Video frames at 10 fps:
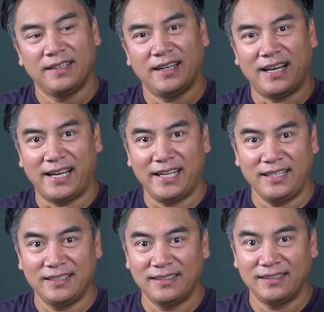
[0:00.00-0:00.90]

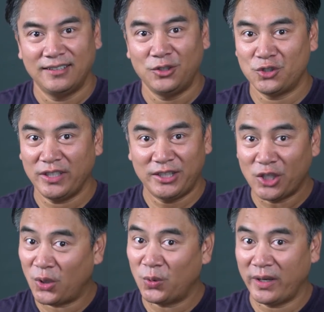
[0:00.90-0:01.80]
I usually
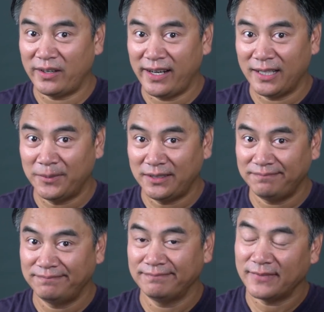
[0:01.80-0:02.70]
don't wear a helmet.
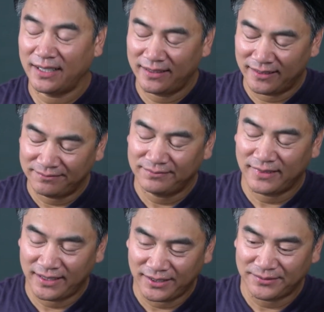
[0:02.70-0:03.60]
I
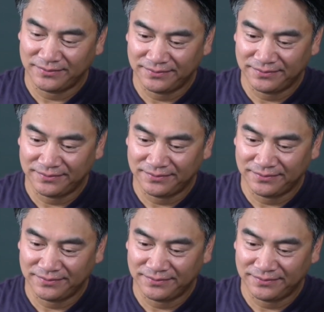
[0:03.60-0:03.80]
know.